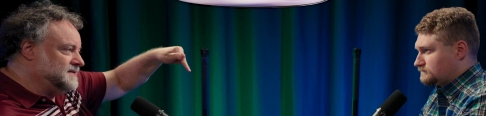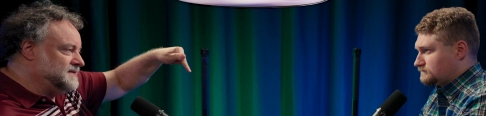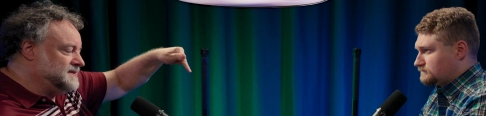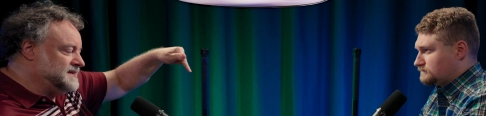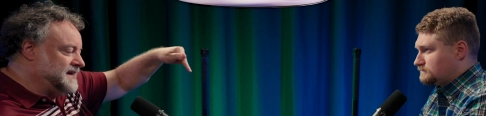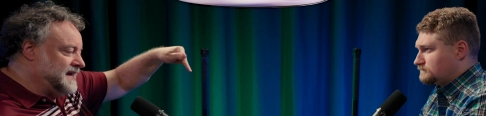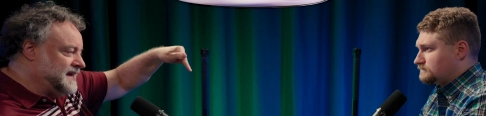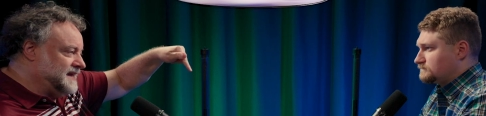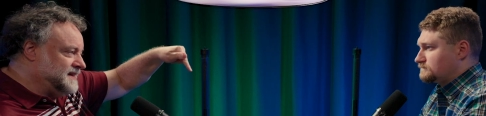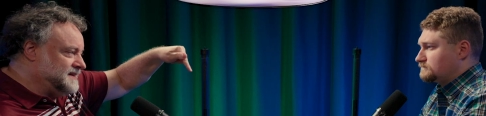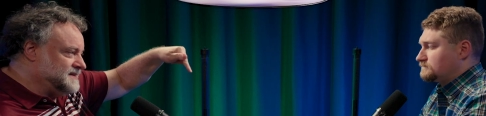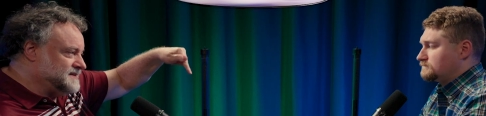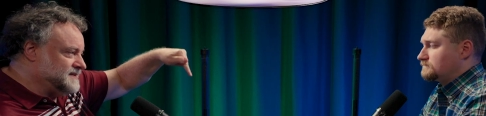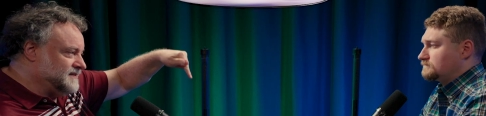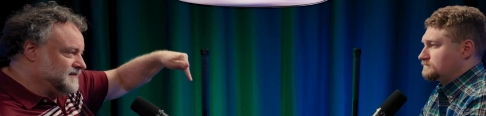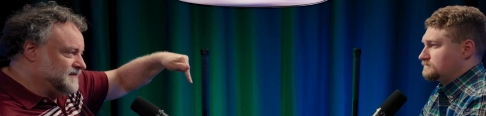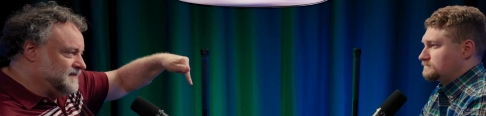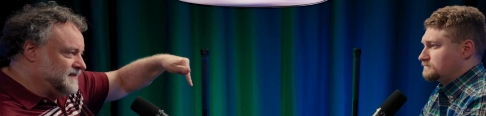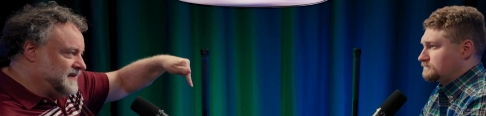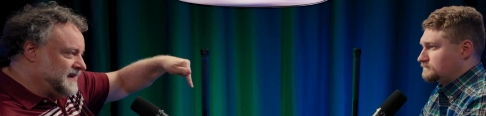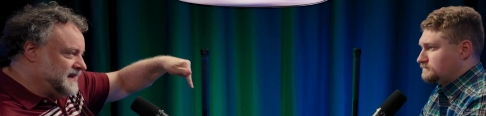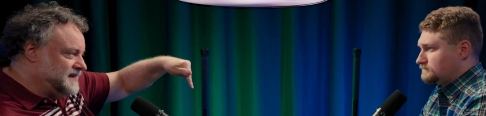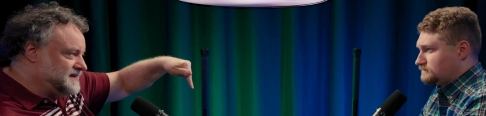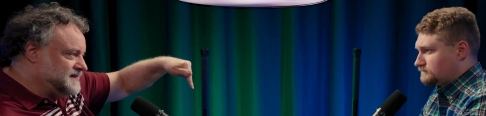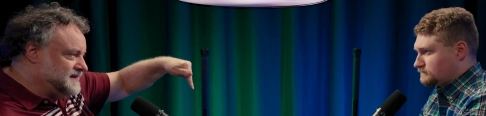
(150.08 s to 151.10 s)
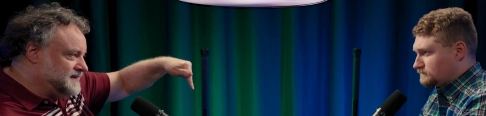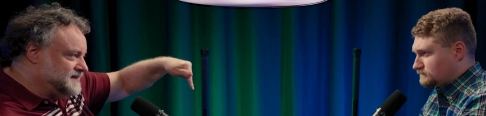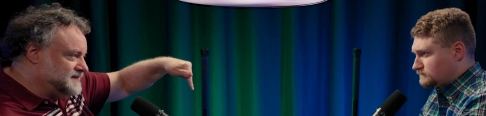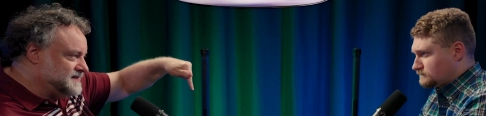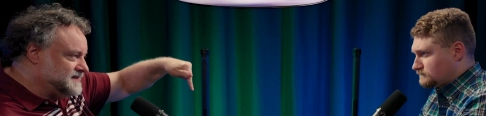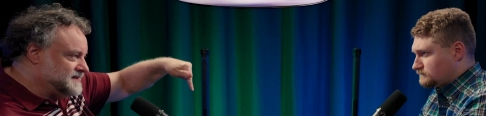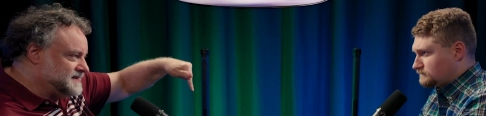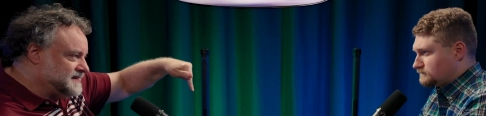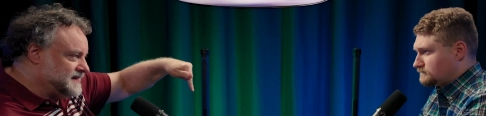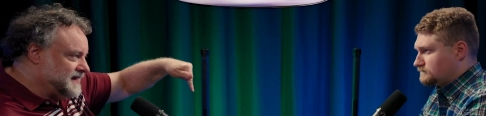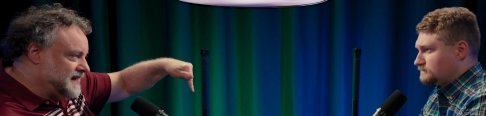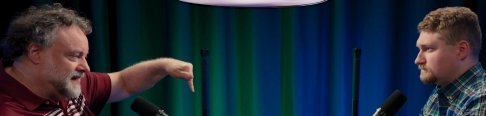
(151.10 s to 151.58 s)
Speaker 1: to tens of
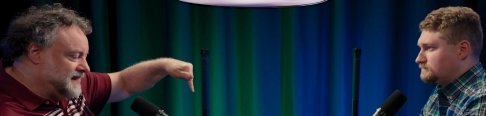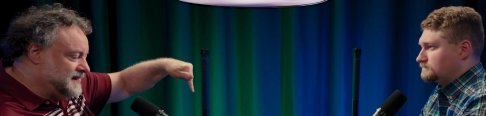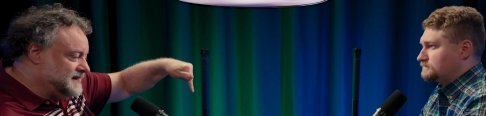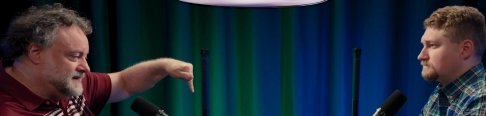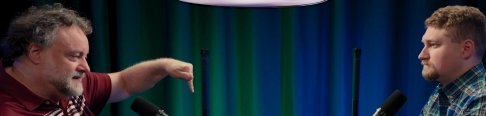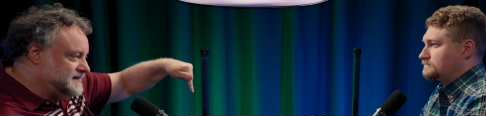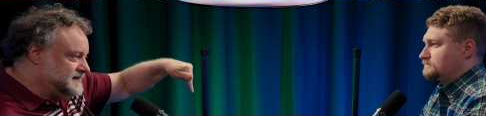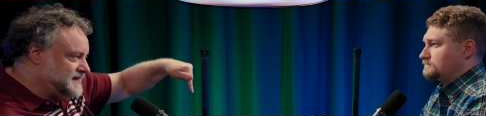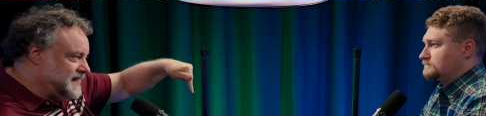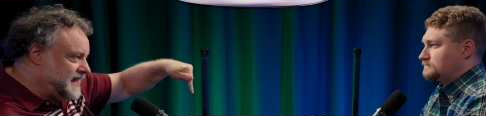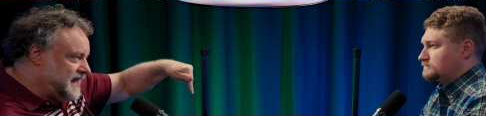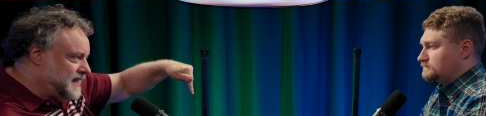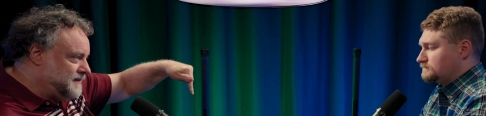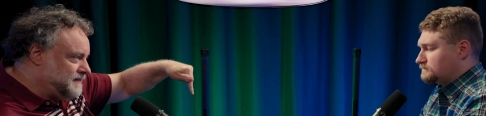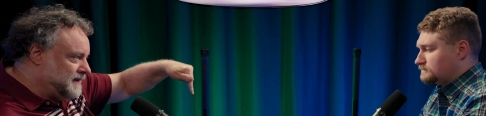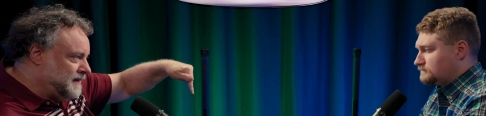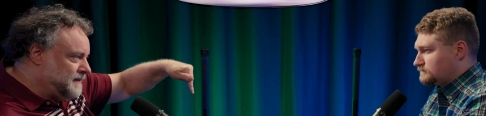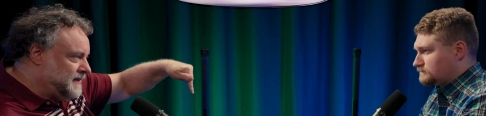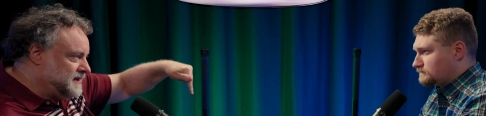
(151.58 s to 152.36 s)
meters uh, deep.